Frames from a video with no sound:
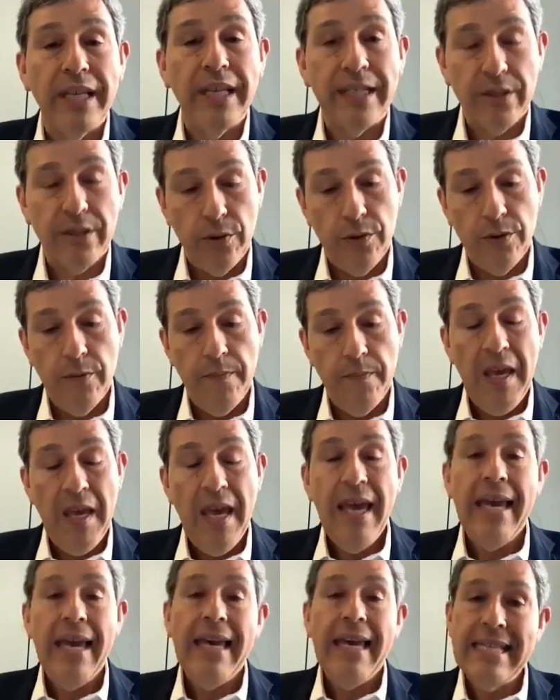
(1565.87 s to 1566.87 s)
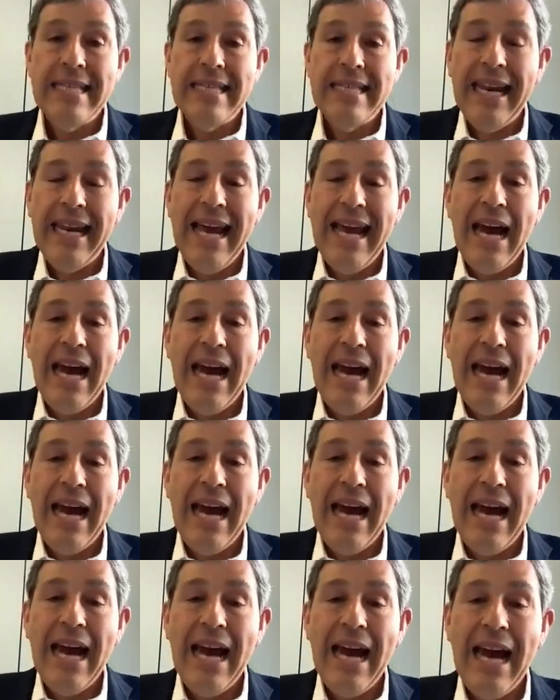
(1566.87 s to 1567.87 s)
They listened to the discourse
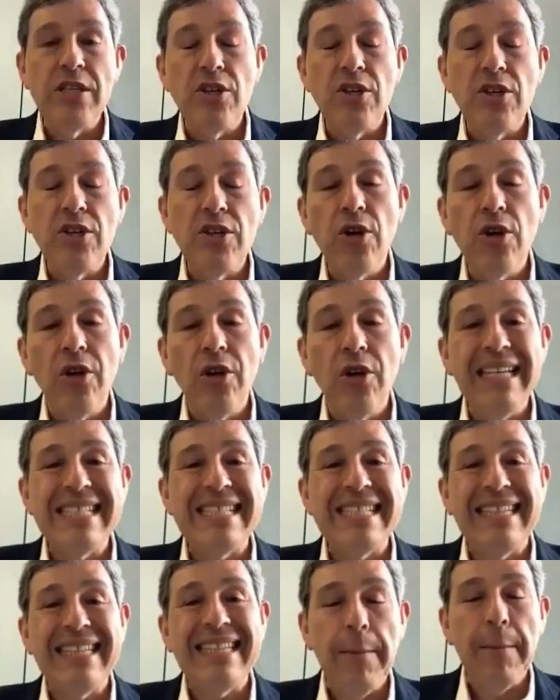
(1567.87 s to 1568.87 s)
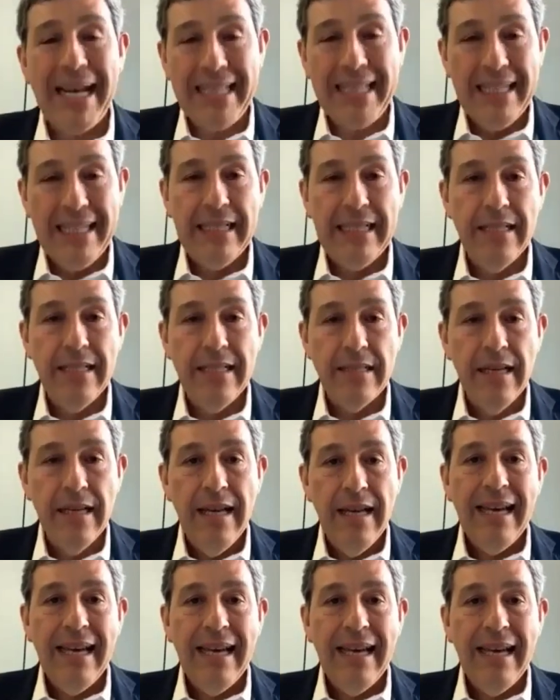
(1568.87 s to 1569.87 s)
and they wrote
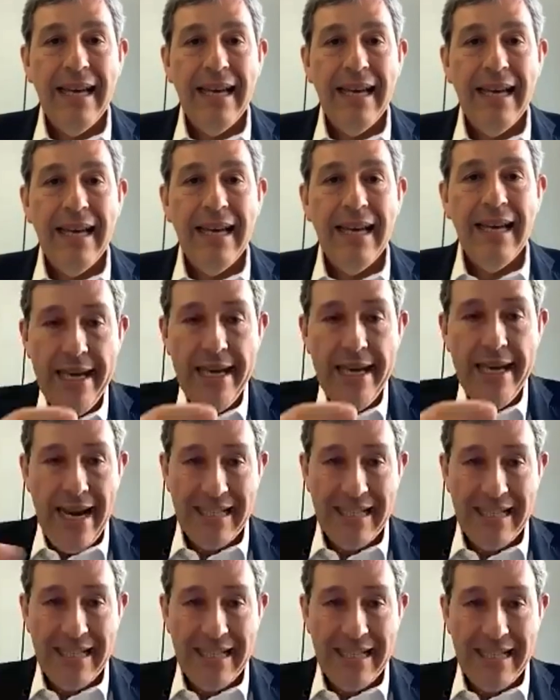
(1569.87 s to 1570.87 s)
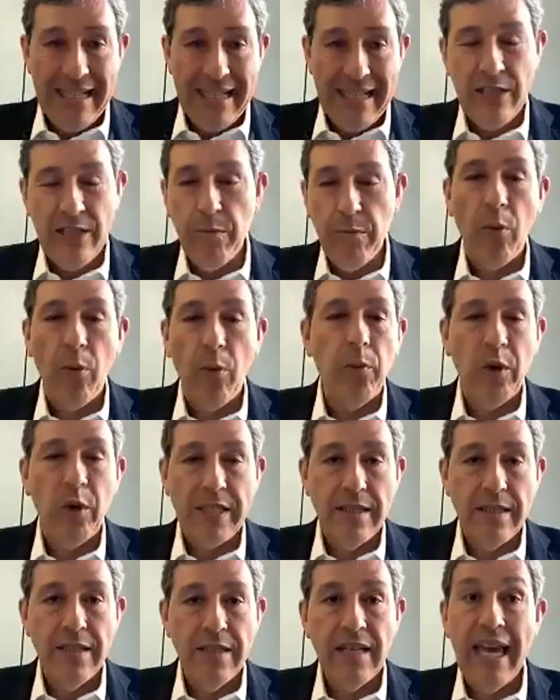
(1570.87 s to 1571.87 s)
texts, sometimes
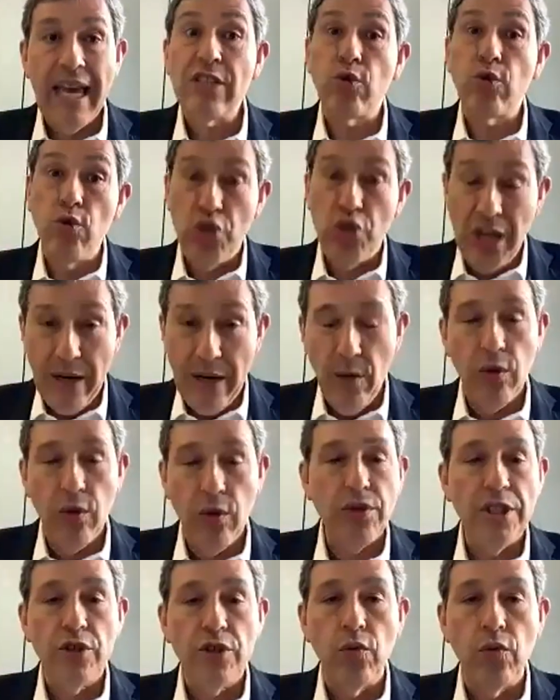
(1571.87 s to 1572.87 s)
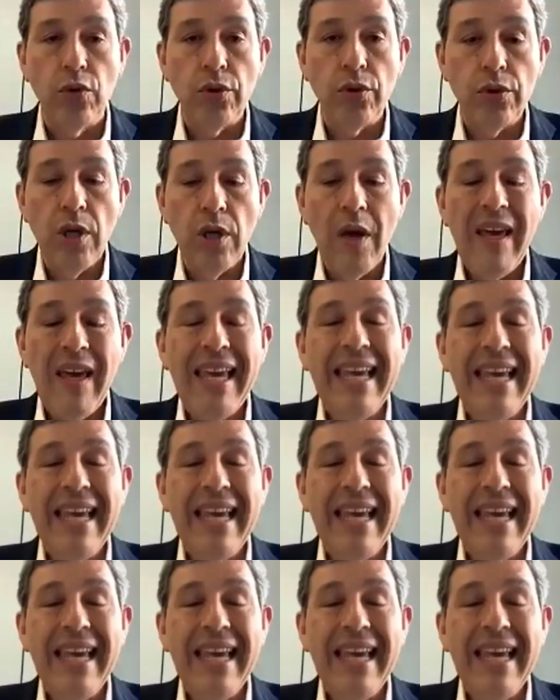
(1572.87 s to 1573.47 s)
very contradictory, to be honest,